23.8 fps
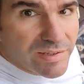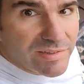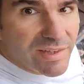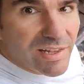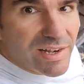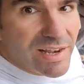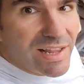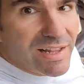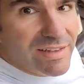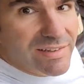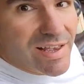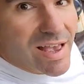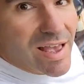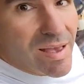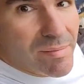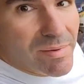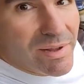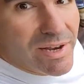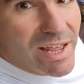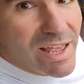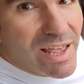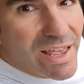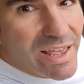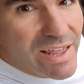the lid hammered
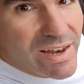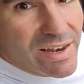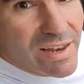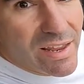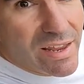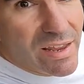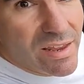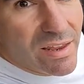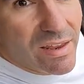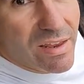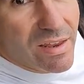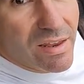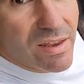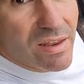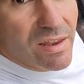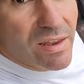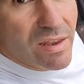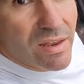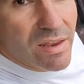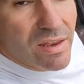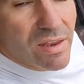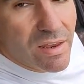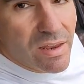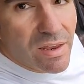in.
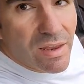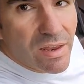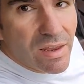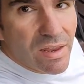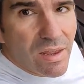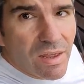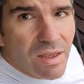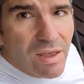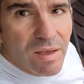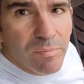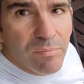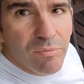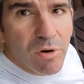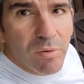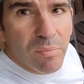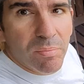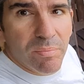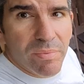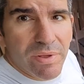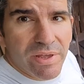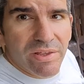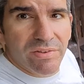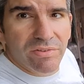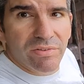
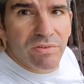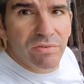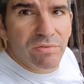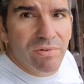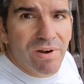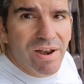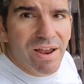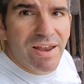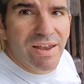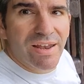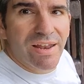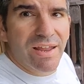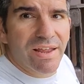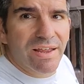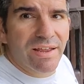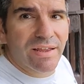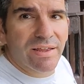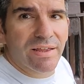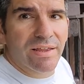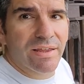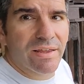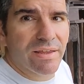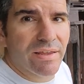Problem is it's raining,